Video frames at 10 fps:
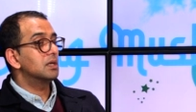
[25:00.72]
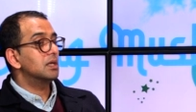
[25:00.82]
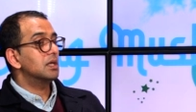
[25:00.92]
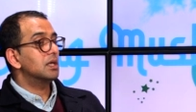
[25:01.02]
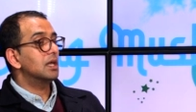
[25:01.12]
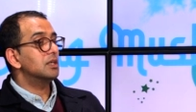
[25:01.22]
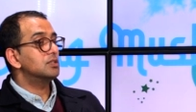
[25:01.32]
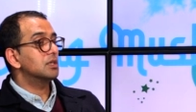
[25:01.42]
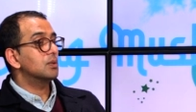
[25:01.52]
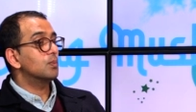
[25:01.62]

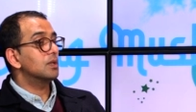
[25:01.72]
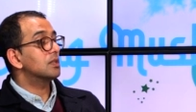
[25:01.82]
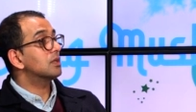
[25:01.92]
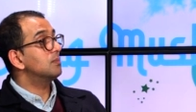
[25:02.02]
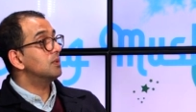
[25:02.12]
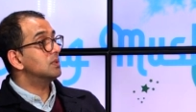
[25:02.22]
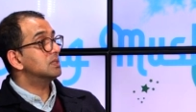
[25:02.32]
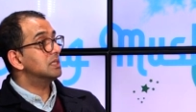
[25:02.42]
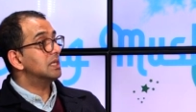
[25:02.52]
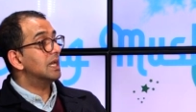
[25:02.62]
engaging with the
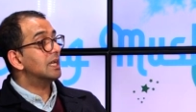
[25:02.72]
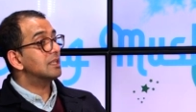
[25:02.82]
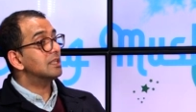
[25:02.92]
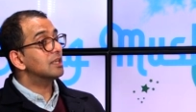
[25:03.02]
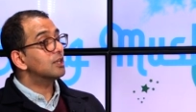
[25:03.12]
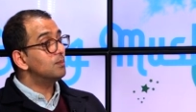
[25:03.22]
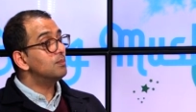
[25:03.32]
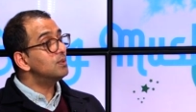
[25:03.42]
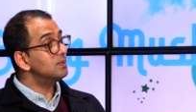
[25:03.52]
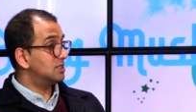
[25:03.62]
community, and then the
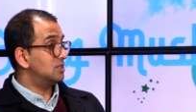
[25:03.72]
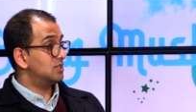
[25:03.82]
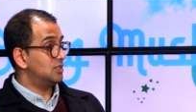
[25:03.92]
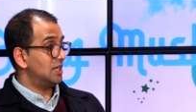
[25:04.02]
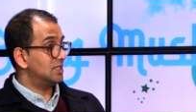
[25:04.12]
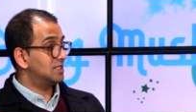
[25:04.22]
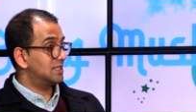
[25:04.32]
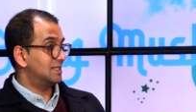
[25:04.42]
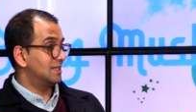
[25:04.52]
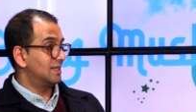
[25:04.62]
community
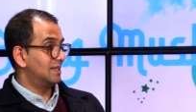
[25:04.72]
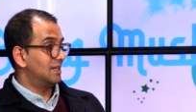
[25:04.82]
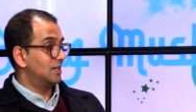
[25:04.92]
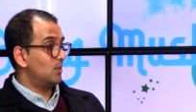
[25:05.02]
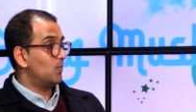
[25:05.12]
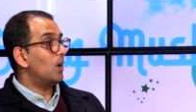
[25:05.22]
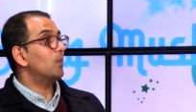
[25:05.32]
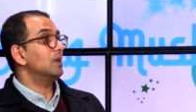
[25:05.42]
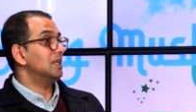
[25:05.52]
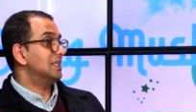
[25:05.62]
suggests what
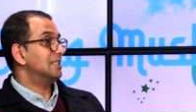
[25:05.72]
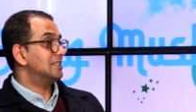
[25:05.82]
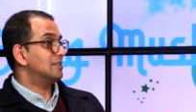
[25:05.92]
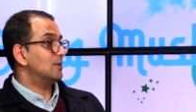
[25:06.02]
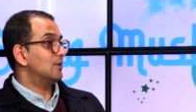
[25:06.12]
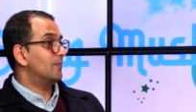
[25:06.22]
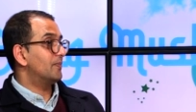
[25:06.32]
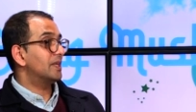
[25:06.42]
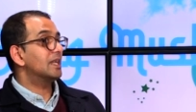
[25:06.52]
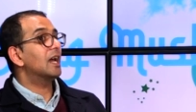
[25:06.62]
we need to do
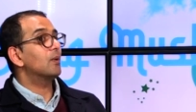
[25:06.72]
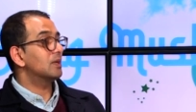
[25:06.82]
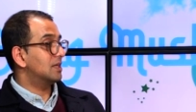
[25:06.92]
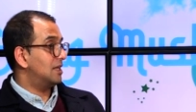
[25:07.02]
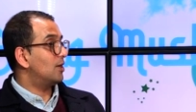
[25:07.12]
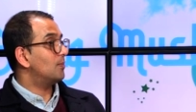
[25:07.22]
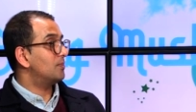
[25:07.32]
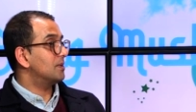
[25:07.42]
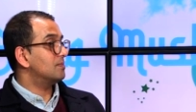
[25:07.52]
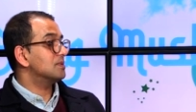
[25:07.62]
and how we can help
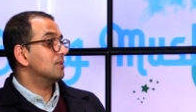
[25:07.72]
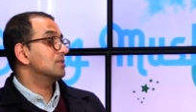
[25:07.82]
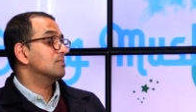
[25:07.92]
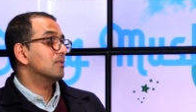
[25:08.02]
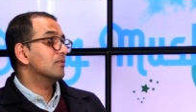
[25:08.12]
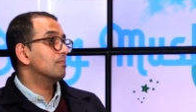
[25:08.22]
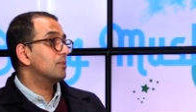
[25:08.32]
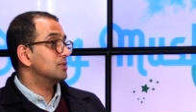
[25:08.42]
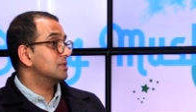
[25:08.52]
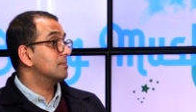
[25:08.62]
them. So it's more of a
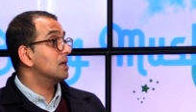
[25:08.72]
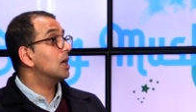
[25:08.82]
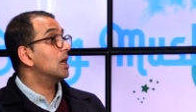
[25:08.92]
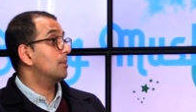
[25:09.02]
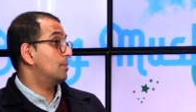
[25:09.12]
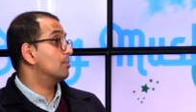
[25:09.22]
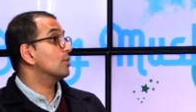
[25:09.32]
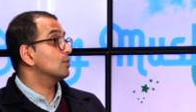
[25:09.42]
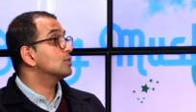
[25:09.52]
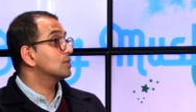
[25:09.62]
bottom-up
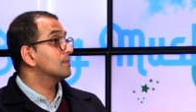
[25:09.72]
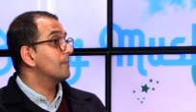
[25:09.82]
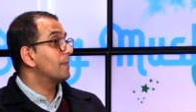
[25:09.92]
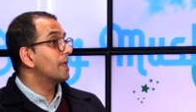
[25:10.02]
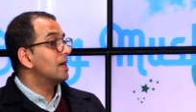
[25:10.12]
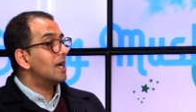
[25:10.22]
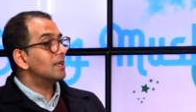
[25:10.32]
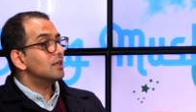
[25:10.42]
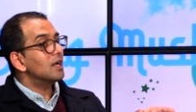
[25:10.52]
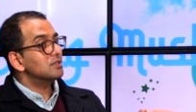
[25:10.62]
approach.
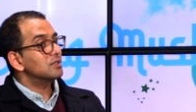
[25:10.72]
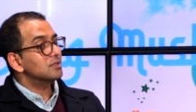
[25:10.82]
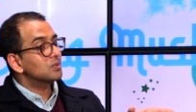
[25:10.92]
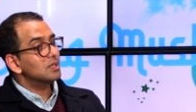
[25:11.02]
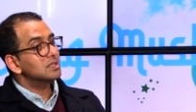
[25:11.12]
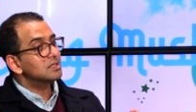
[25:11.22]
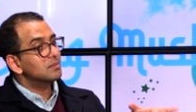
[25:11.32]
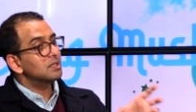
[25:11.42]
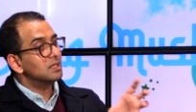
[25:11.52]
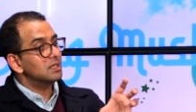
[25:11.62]
And it actually is quite
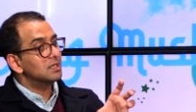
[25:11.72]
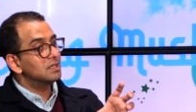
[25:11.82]
similar